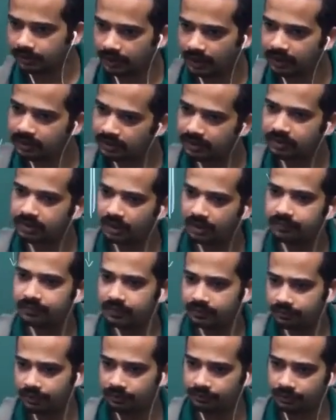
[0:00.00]
State itself
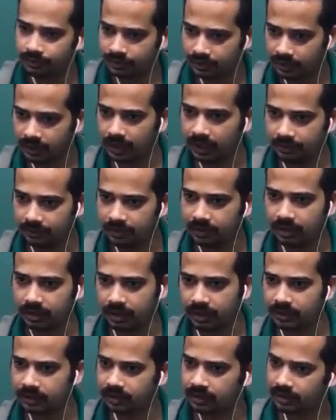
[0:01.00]
is wave function. I have written
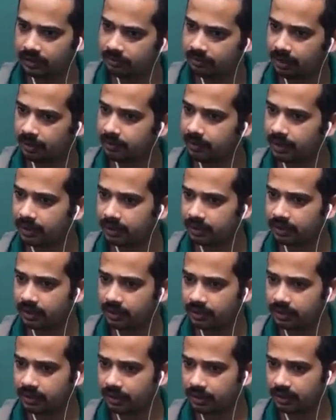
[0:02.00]
like that. Am I right in
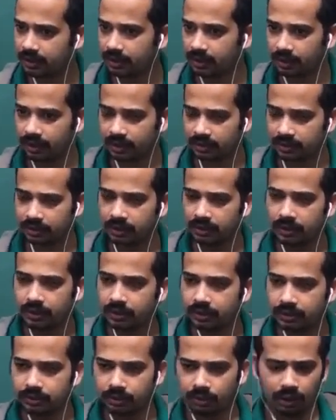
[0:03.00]
the earlier class?
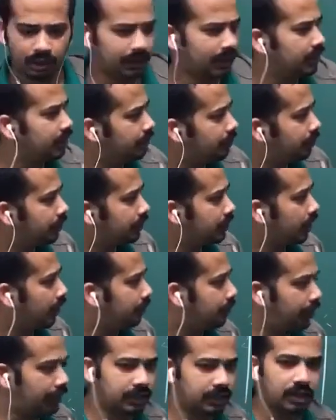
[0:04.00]
So again, the
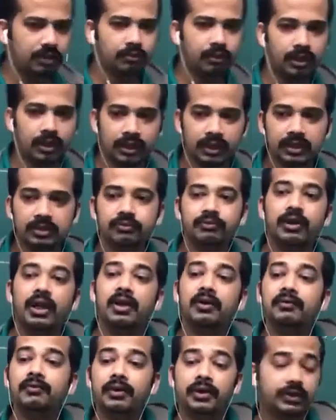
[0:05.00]
better word is
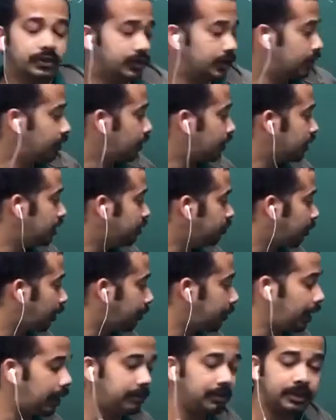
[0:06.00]
wave function, or this
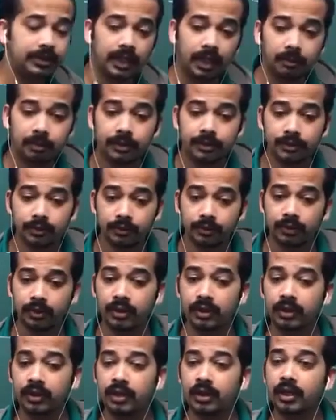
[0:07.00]
probability amplitude
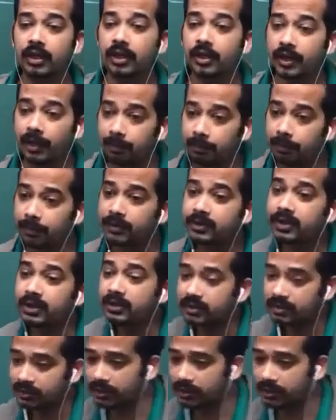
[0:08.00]
represents